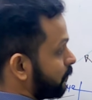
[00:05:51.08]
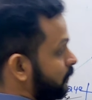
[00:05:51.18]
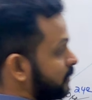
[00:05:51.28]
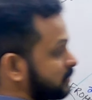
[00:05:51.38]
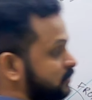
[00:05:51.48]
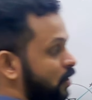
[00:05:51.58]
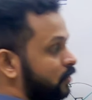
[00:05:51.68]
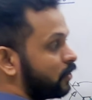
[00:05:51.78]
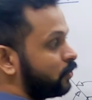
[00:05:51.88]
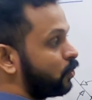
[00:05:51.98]
first
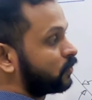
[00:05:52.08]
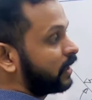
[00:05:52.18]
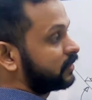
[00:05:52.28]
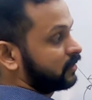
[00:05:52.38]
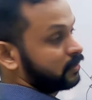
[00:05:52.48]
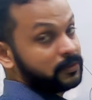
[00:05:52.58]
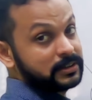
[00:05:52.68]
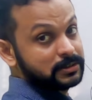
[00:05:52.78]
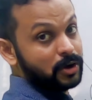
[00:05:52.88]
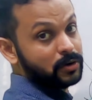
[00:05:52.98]
dot, don't take this as the
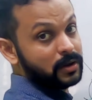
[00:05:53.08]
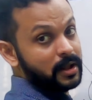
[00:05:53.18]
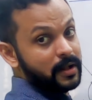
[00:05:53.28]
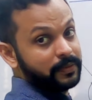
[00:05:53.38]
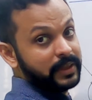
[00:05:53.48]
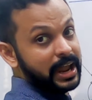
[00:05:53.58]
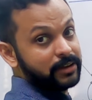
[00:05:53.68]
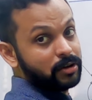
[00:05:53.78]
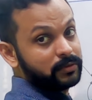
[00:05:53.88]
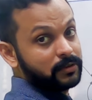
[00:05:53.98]
first dot. The
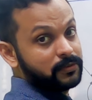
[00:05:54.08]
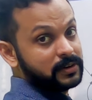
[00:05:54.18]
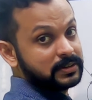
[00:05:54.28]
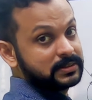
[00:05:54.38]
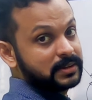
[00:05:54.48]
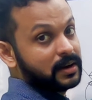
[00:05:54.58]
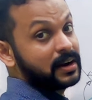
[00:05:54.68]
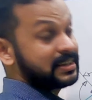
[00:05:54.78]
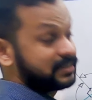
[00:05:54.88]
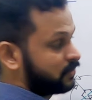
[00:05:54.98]
edge of the first
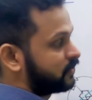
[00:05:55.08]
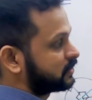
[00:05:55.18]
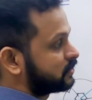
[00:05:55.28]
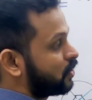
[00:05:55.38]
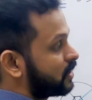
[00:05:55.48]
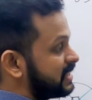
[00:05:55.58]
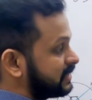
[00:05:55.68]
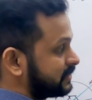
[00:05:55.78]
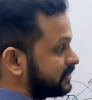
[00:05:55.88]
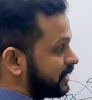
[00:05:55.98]
circle is the first dot,
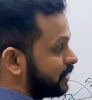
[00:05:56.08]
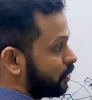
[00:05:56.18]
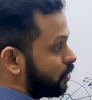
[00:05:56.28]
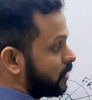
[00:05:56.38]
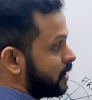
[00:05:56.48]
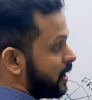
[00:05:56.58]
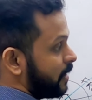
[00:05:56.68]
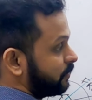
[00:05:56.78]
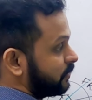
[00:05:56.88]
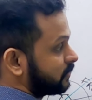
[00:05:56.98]
second dot,
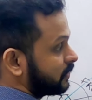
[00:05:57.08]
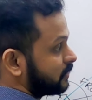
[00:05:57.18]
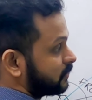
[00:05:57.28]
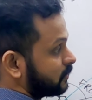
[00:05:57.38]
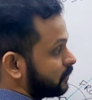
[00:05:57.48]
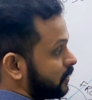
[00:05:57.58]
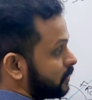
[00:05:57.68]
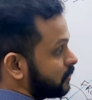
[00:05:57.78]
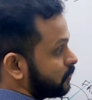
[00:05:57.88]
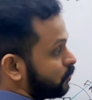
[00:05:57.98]
and this is
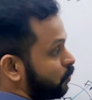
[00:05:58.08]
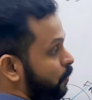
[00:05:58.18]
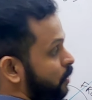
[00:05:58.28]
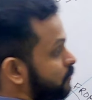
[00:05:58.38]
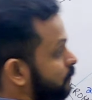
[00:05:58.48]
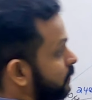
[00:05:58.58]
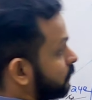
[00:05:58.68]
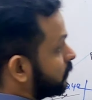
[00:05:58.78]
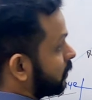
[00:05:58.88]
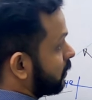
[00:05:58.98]
the 2.5th
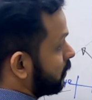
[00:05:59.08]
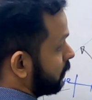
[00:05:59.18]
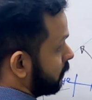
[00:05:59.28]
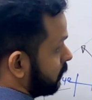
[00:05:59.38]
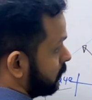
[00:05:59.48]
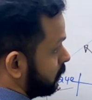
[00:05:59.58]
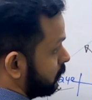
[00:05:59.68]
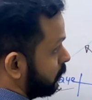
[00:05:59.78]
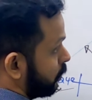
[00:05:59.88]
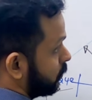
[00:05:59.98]

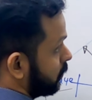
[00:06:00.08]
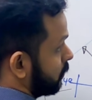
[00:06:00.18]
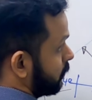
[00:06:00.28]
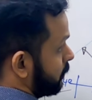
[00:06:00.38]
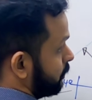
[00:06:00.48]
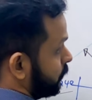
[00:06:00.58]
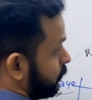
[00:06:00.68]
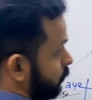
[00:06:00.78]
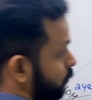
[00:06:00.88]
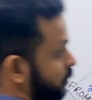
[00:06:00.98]
dot.
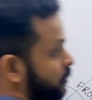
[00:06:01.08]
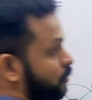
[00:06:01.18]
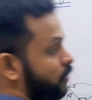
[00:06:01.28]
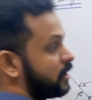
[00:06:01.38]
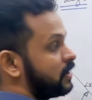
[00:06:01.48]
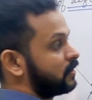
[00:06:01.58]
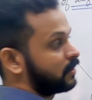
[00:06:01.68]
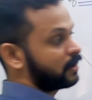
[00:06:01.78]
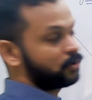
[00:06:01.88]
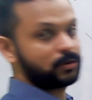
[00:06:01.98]
You can draw any
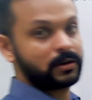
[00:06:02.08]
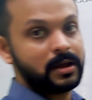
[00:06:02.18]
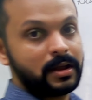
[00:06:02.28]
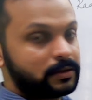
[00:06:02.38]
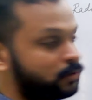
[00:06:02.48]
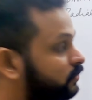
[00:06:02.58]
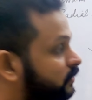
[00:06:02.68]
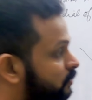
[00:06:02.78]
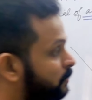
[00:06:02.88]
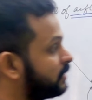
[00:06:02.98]
indication. So
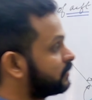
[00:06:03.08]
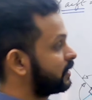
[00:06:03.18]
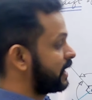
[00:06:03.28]
this means that